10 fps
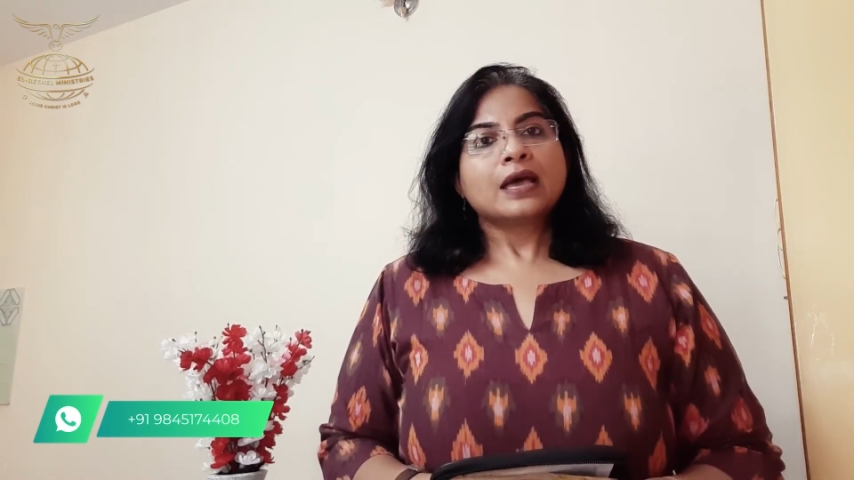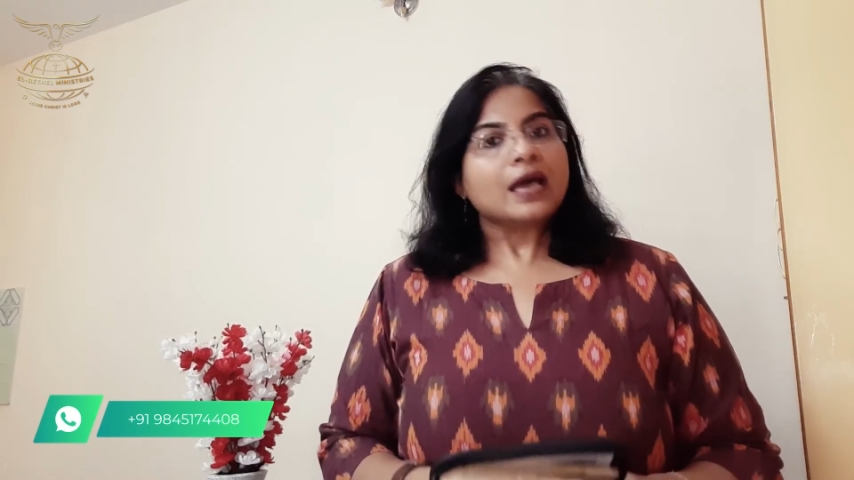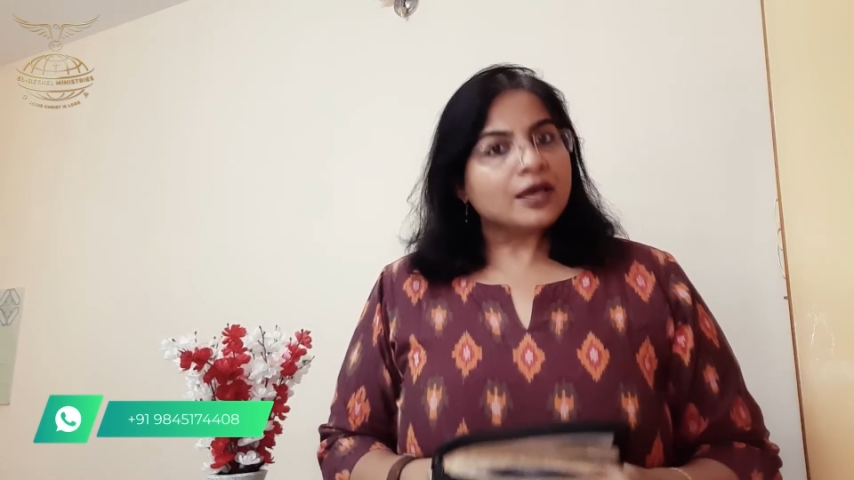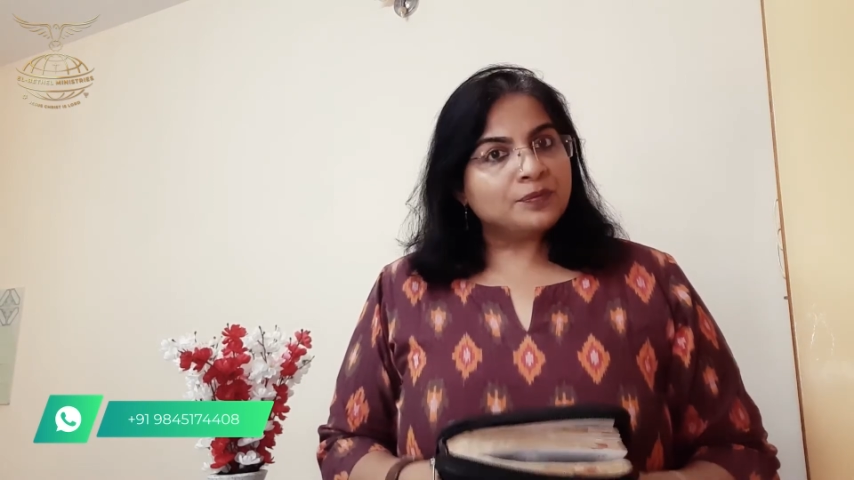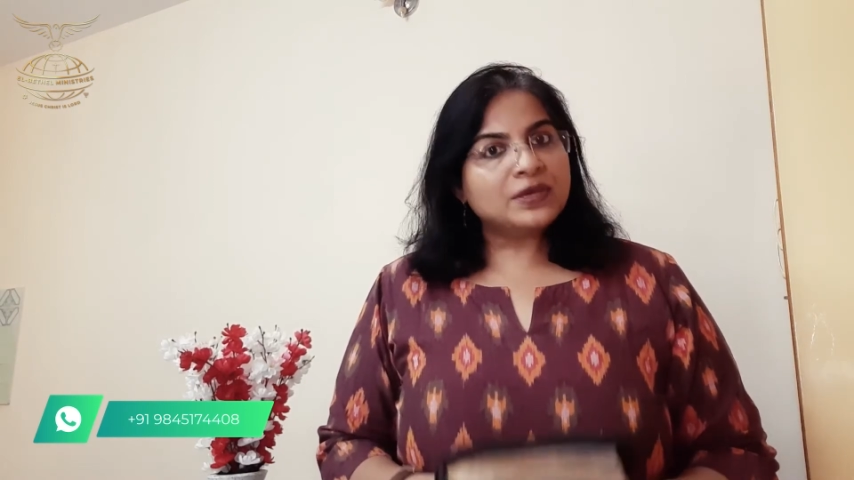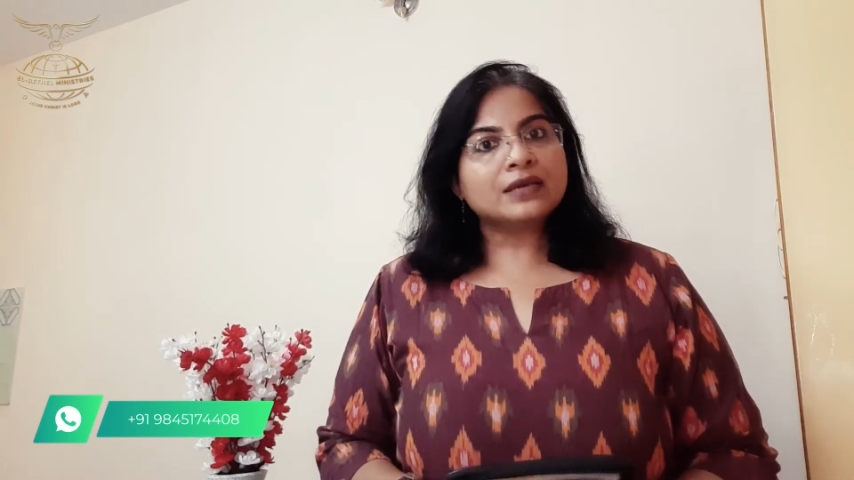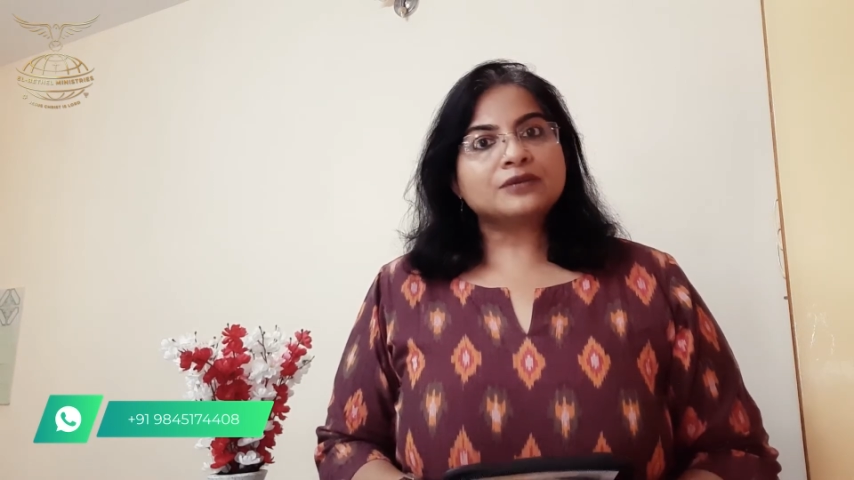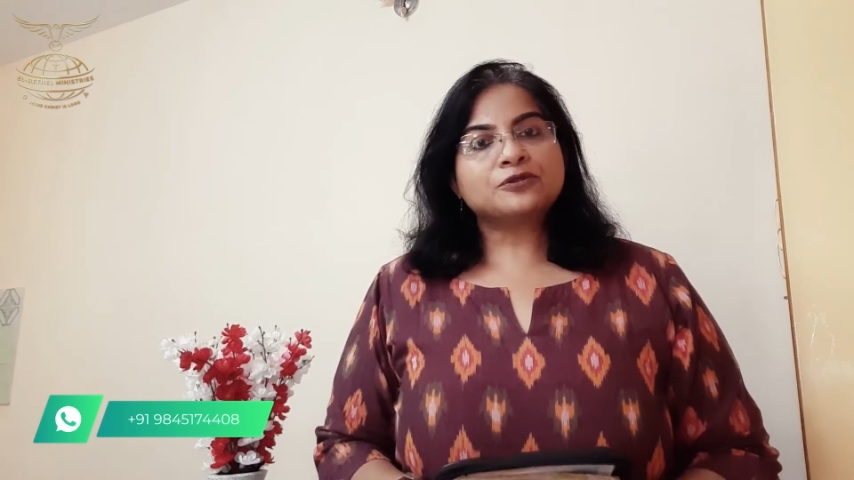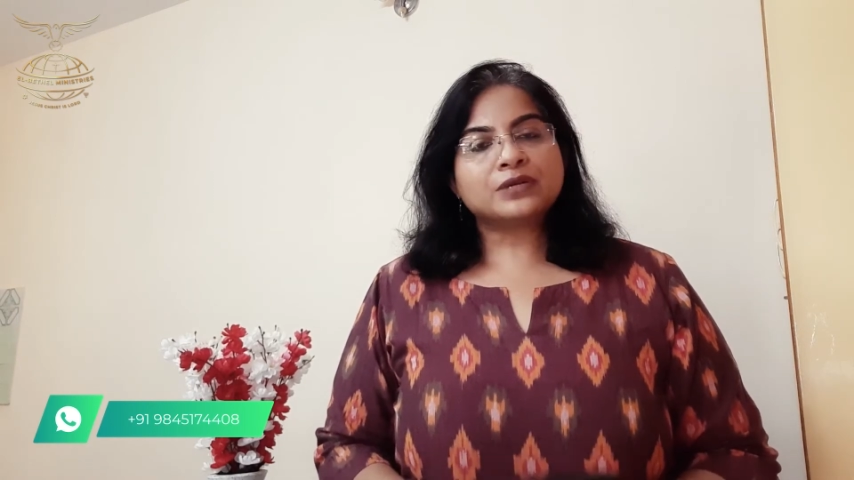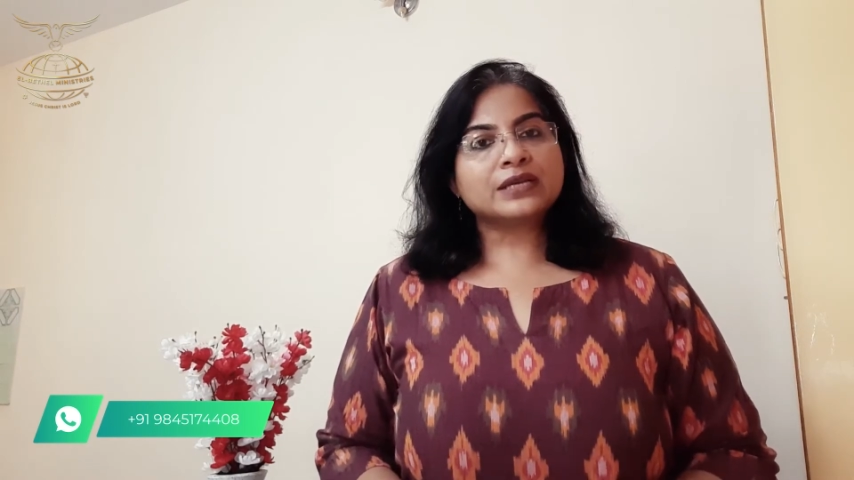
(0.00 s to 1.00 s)
and be
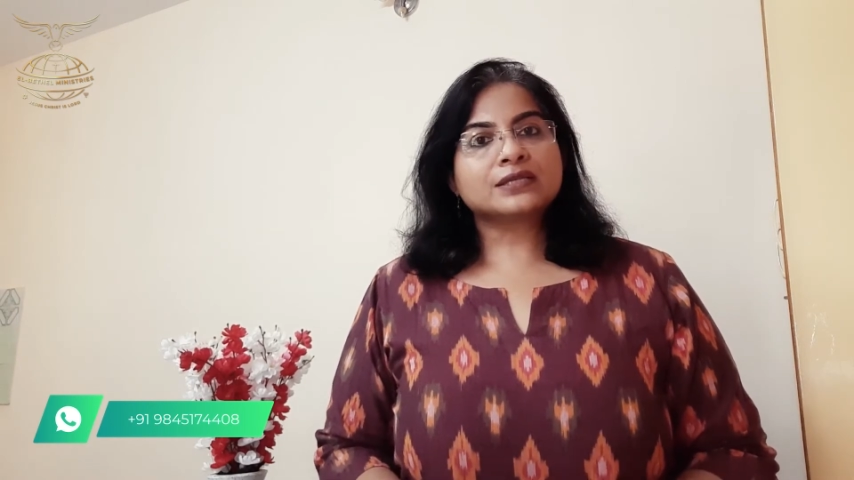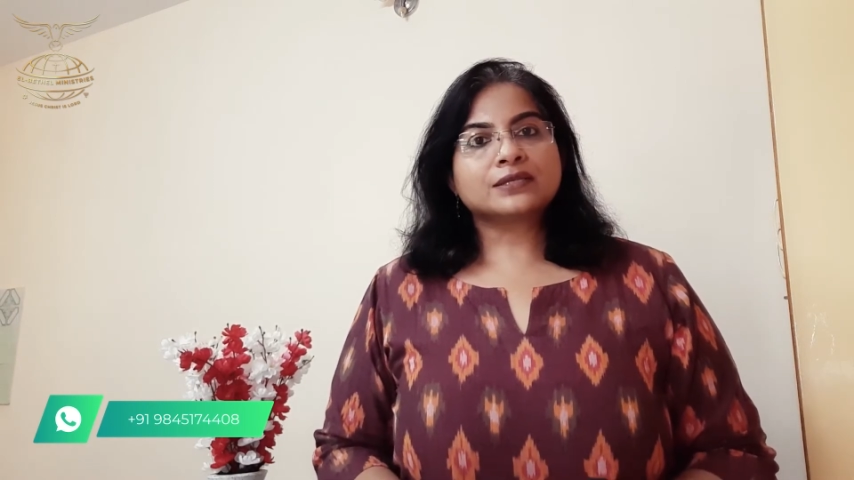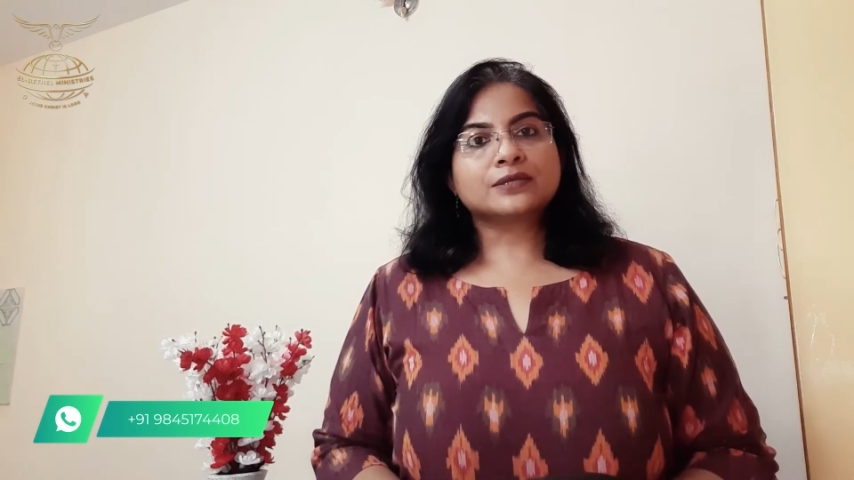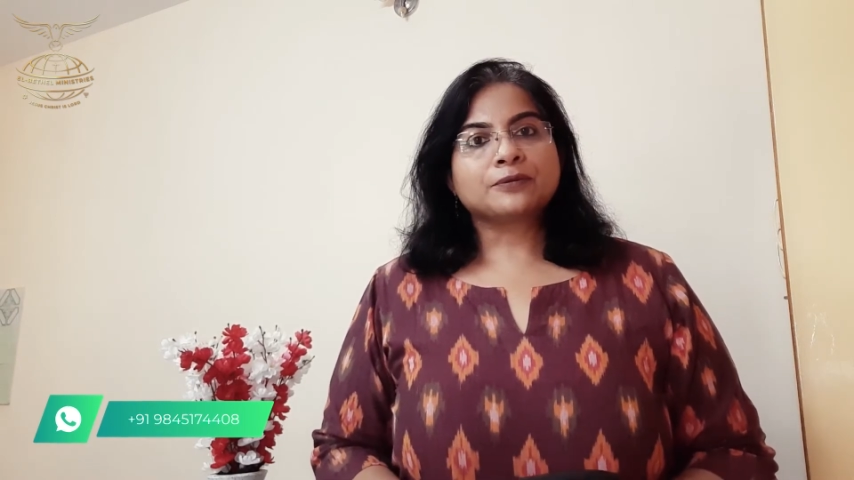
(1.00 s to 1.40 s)
at rest.